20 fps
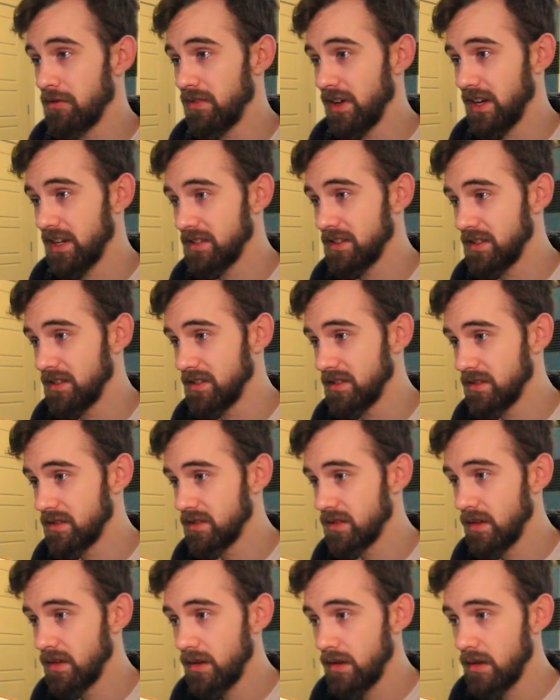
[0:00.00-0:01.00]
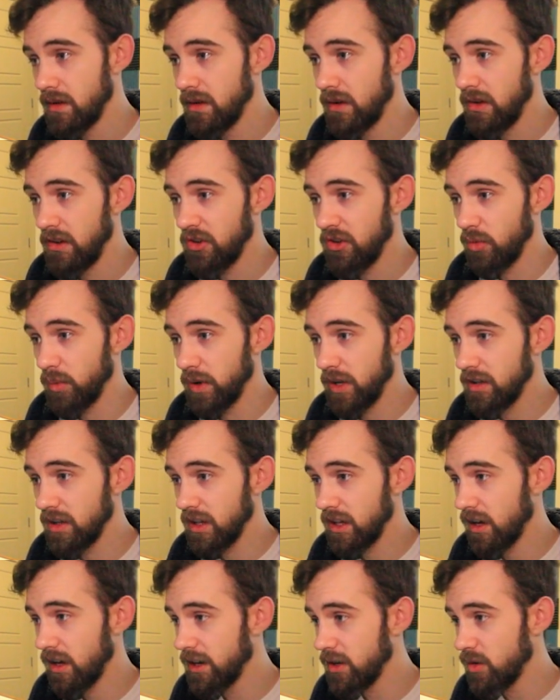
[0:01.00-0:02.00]
Effects is. So when we
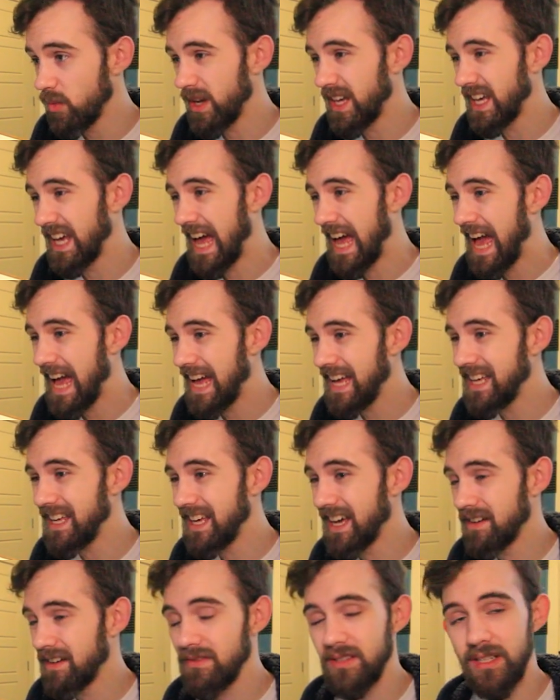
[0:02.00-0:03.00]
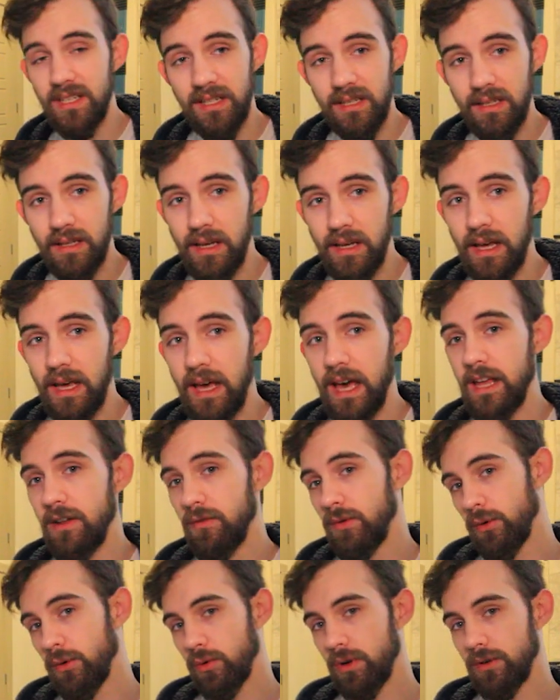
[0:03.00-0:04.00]
click on it, we get AEFT, and
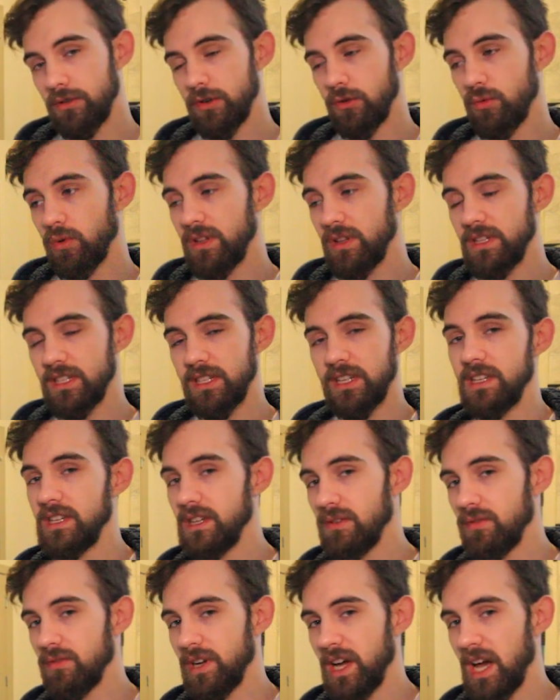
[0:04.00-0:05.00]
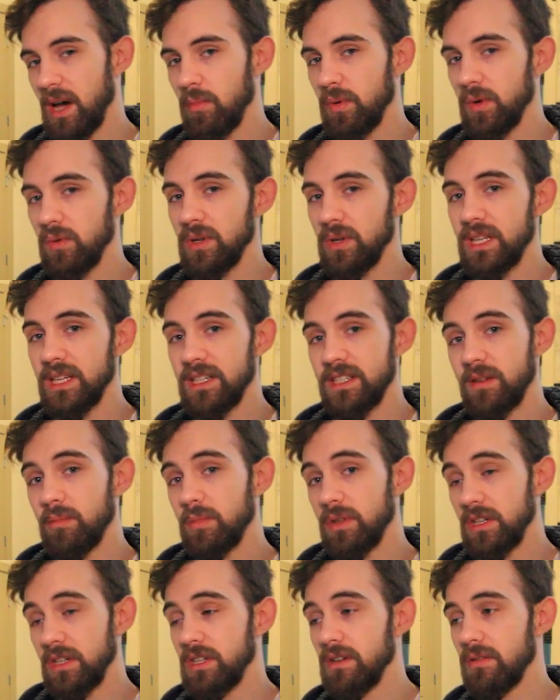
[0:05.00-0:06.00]
if we run to run this in a different app, we would get
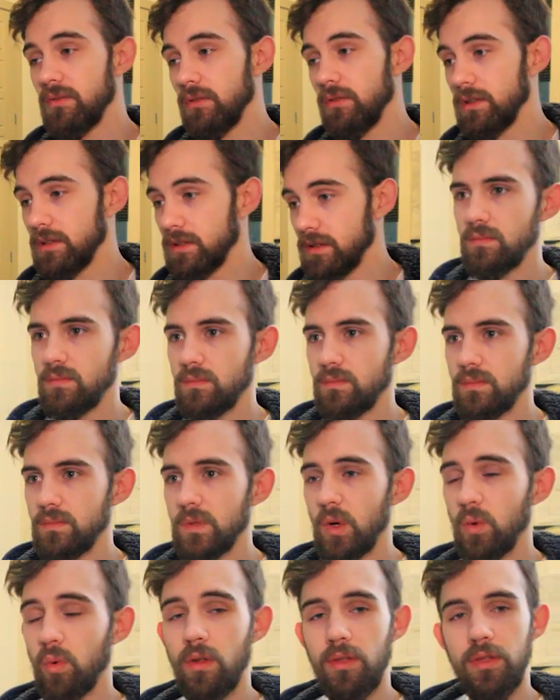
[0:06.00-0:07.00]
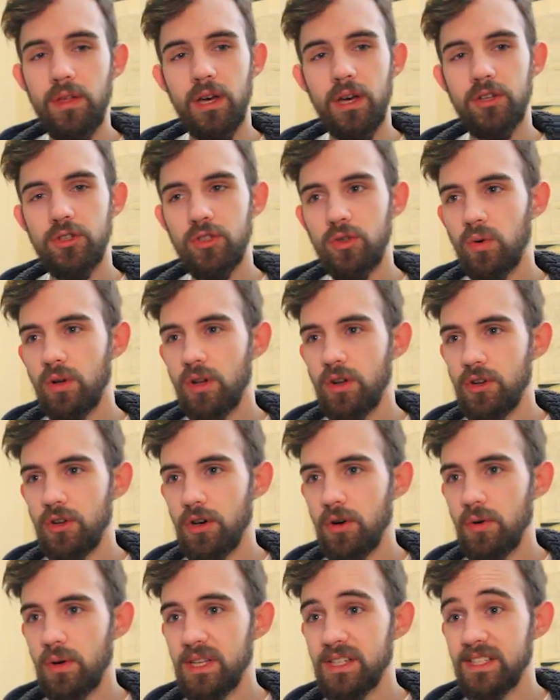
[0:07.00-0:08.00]
something different. One thing I do want to
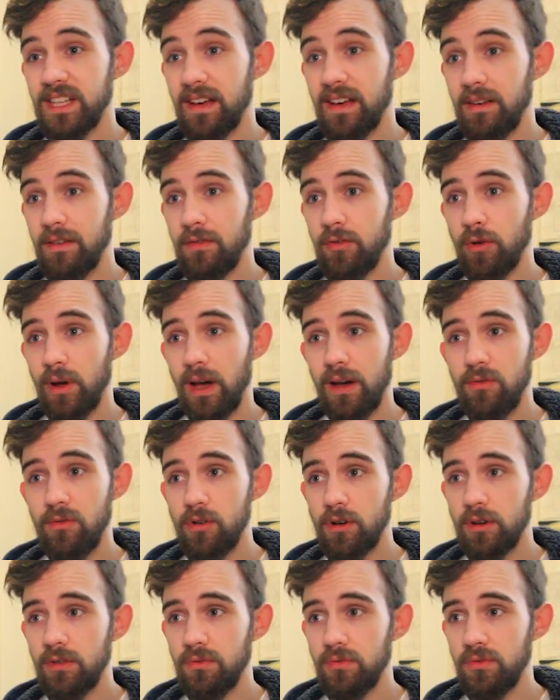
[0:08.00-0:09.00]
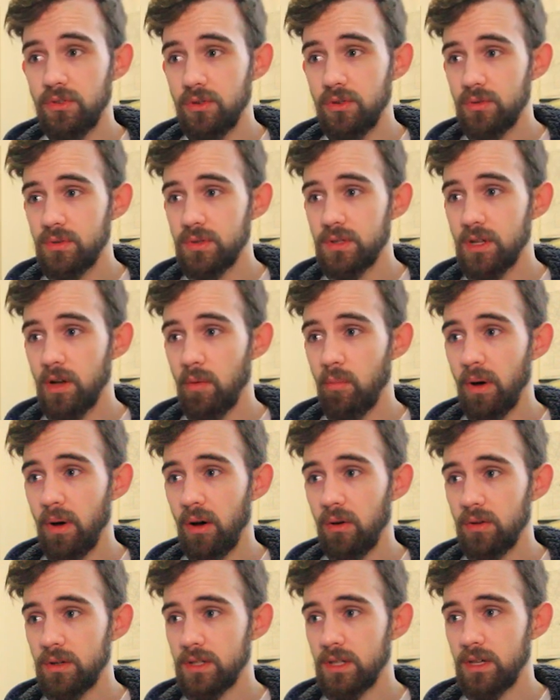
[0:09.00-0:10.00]
note is that if you're ever confused
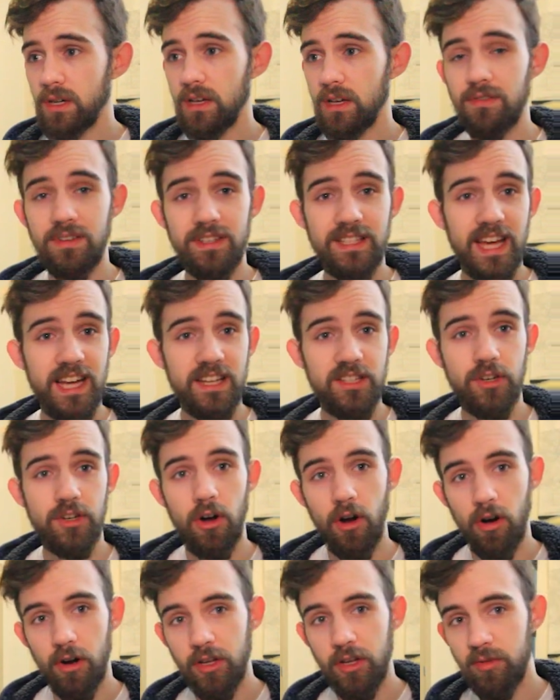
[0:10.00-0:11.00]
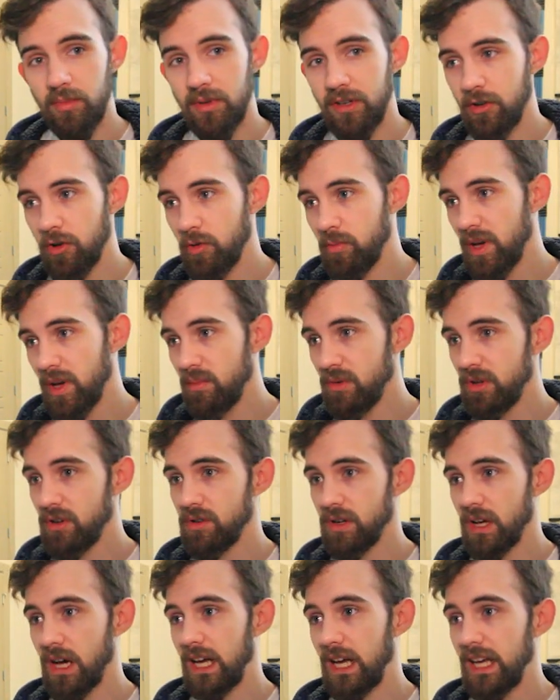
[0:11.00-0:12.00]
about uh, if it takes an argument or maybe
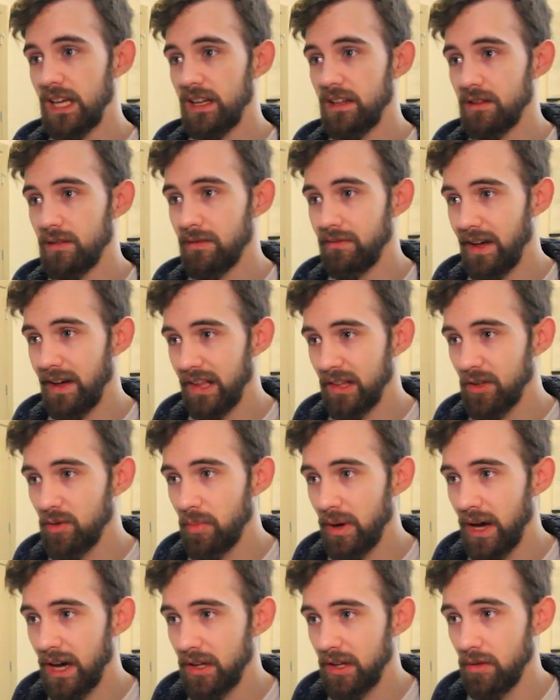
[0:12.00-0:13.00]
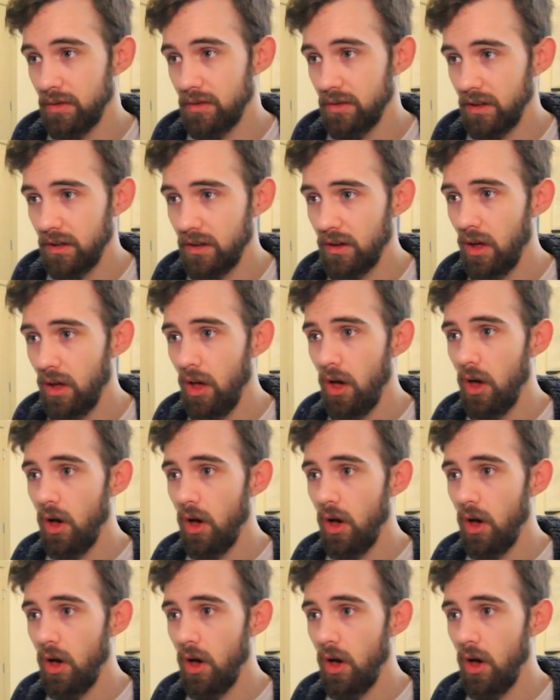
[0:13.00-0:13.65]
you're not getting the value back you think,